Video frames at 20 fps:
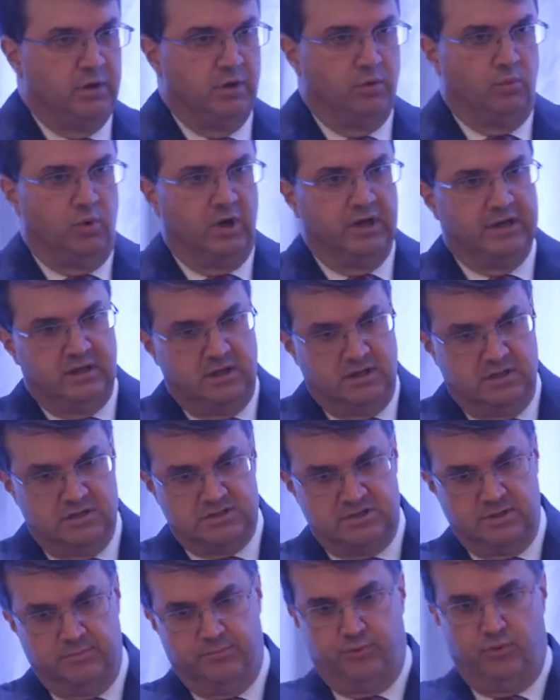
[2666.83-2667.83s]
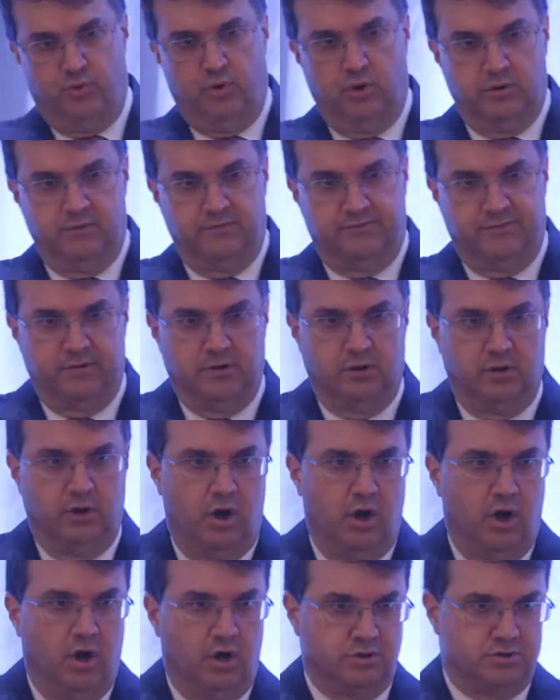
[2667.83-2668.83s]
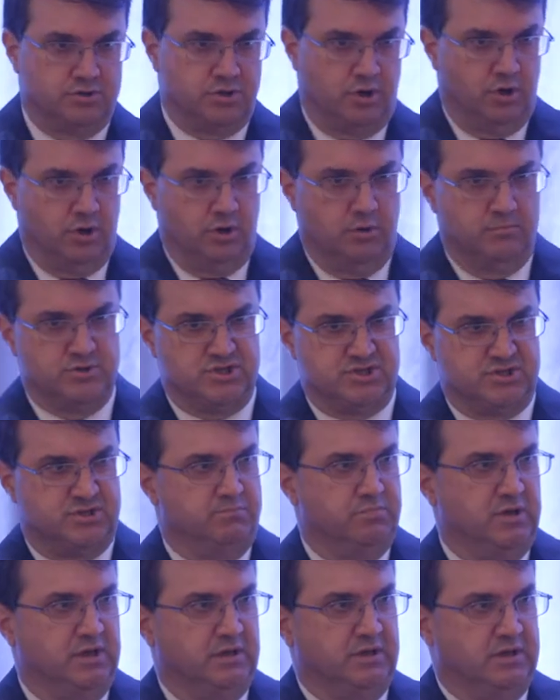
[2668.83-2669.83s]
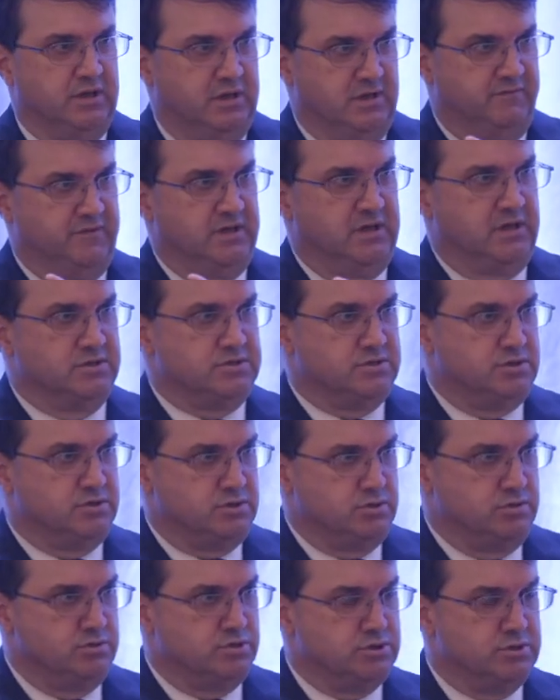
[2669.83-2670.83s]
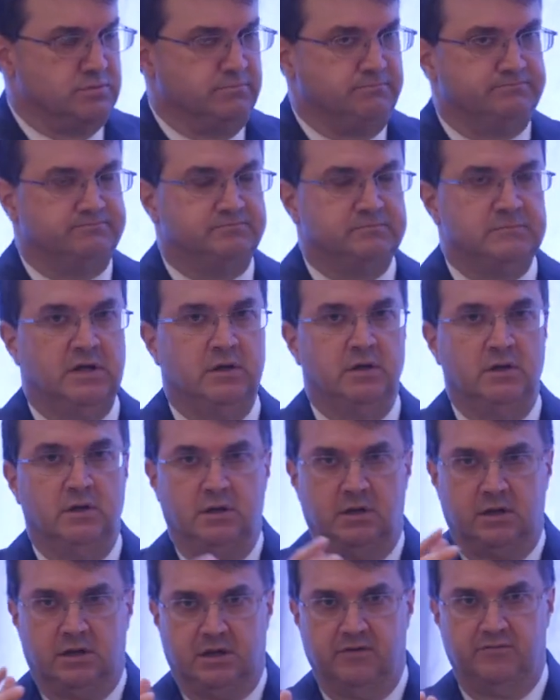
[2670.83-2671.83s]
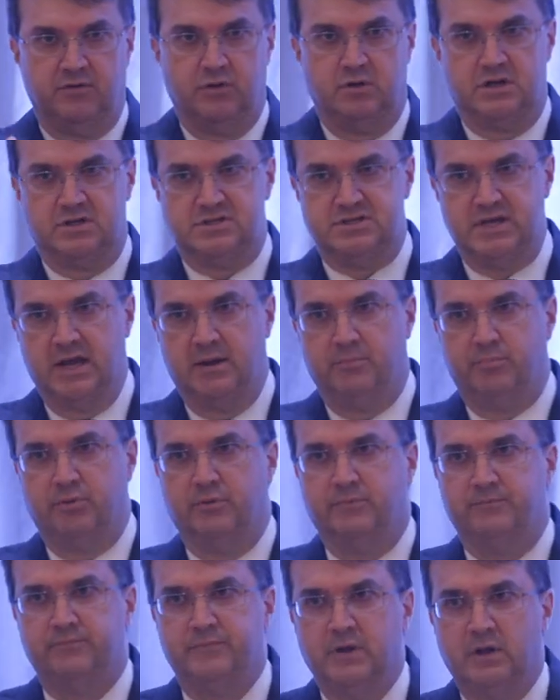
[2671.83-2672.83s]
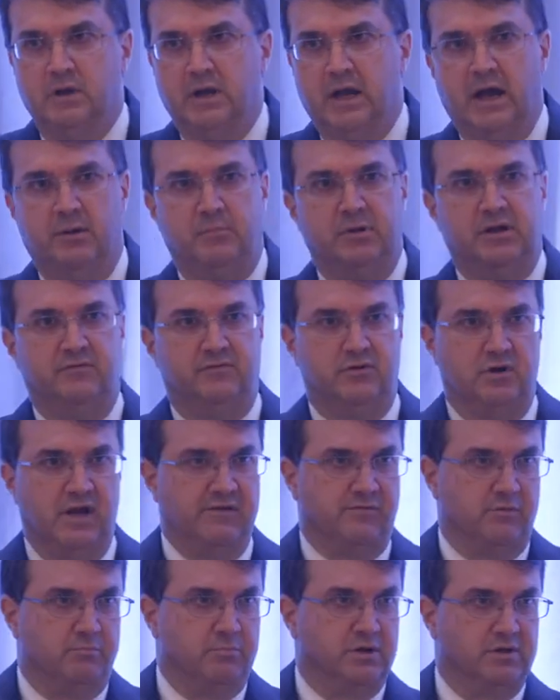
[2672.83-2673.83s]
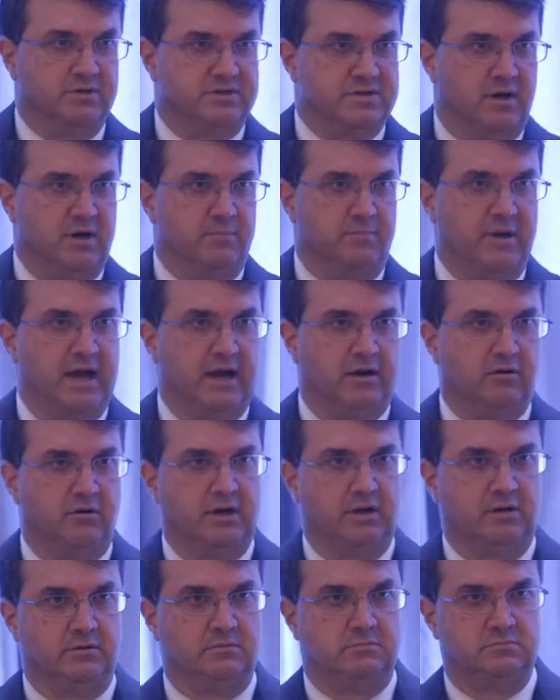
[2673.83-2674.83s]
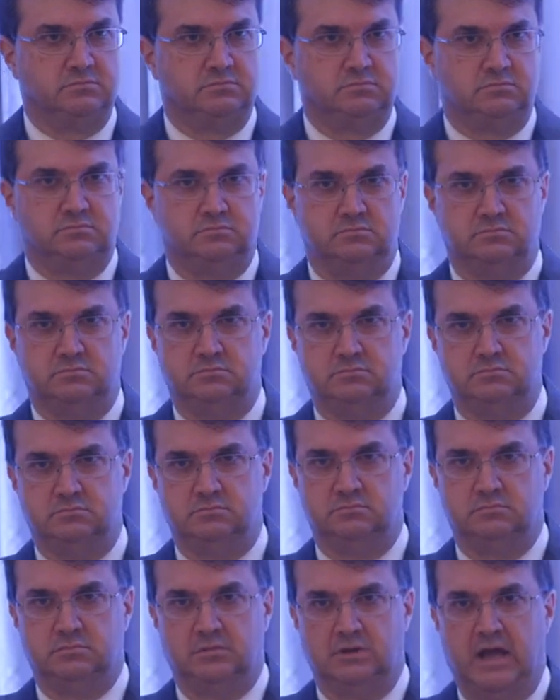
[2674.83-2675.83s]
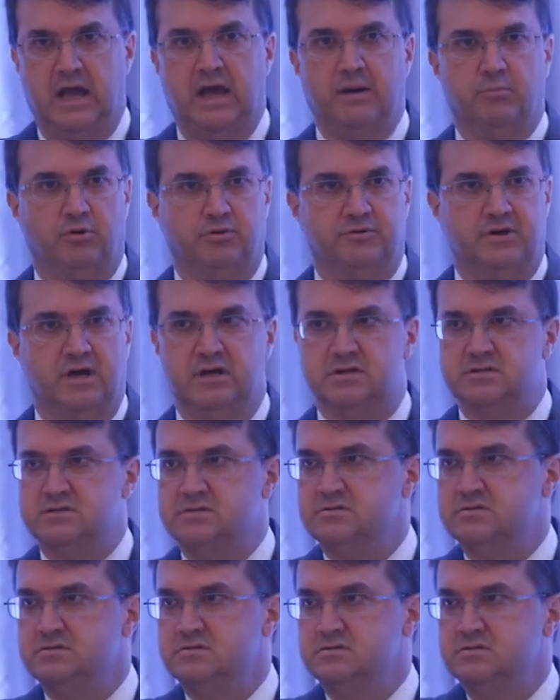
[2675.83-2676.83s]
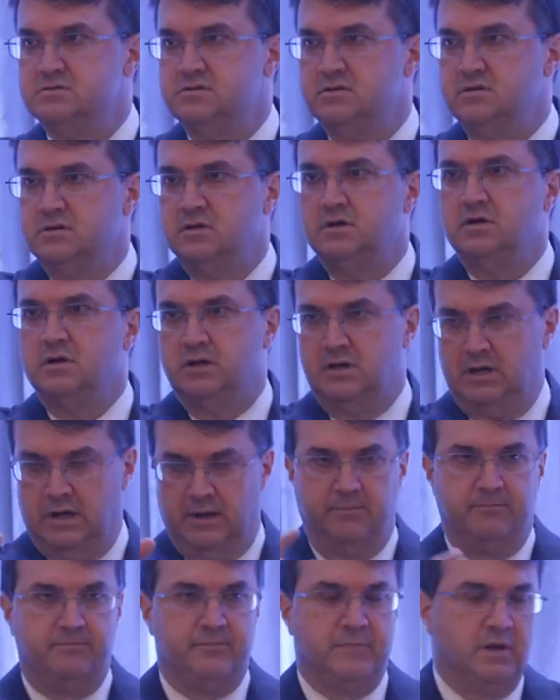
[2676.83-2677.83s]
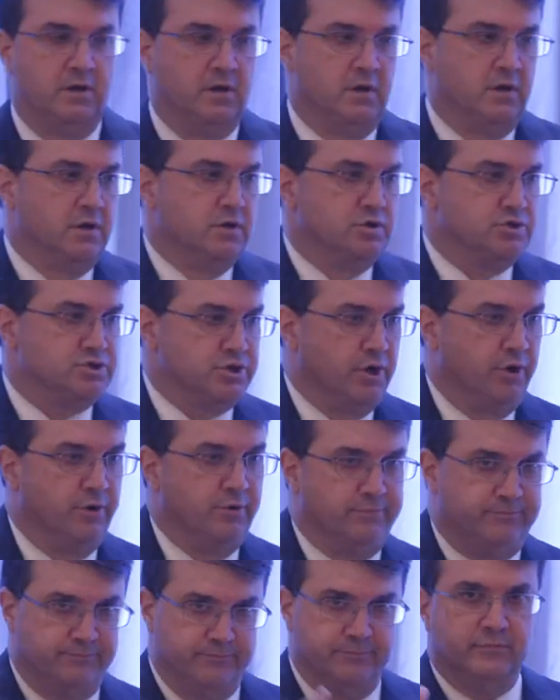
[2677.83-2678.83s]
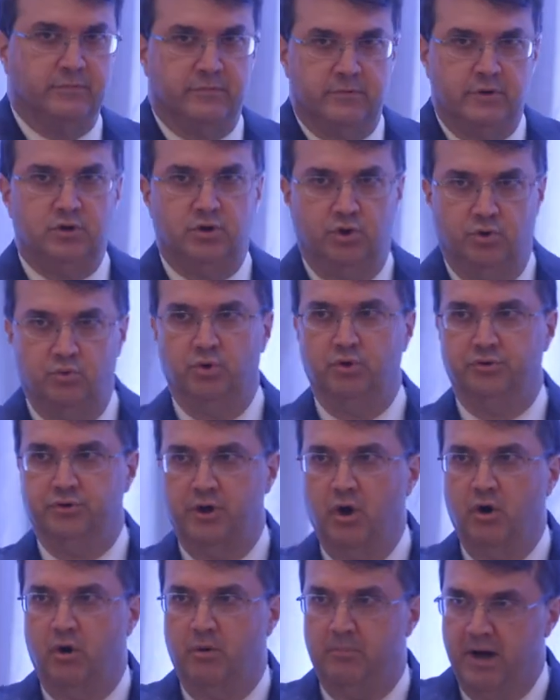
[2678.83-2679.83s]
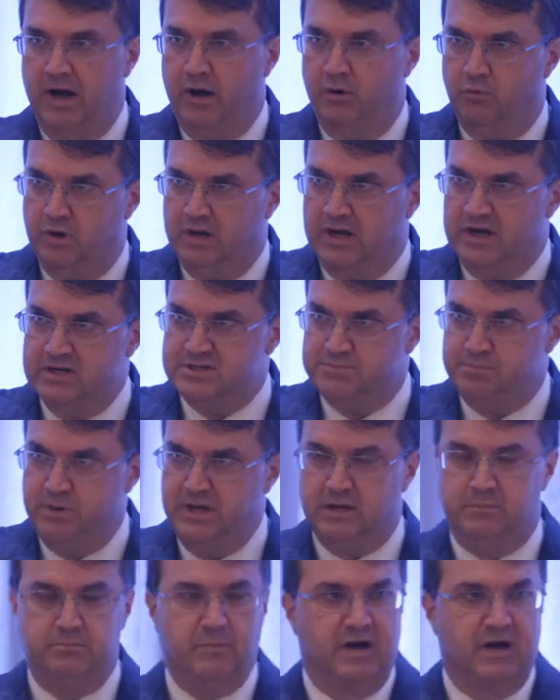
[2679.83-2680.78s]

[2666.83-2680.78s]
What is important for the long-term stability of the institution? I'll give you an example. How many of you have a military background? The Admiral does. Yeah. So you will know about what I speak.